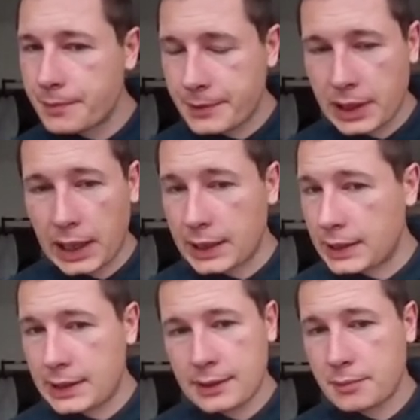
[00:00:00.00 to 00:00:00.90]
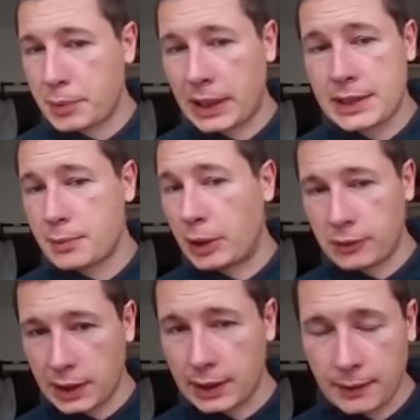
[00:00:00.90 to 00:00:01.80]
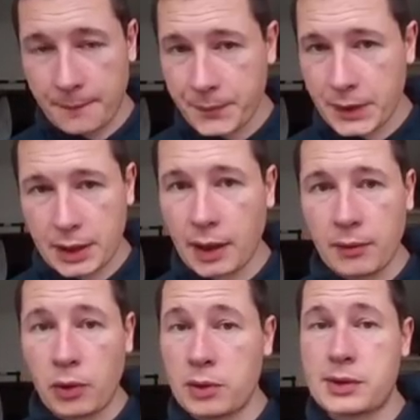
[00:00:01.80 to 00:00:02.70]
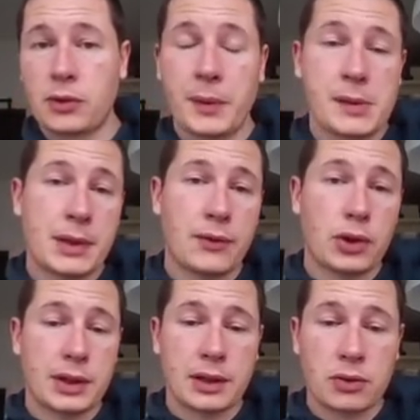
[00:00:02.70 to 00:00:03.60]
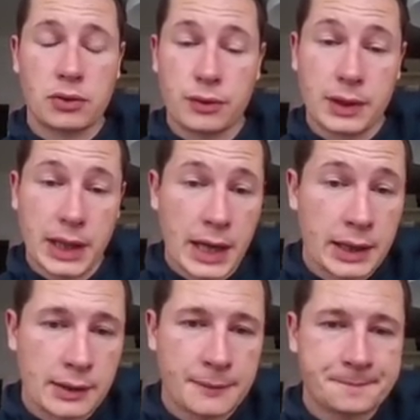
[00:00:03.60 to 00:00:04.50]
That, but that's about it. Uh, also, maybe avoiding rook to d8.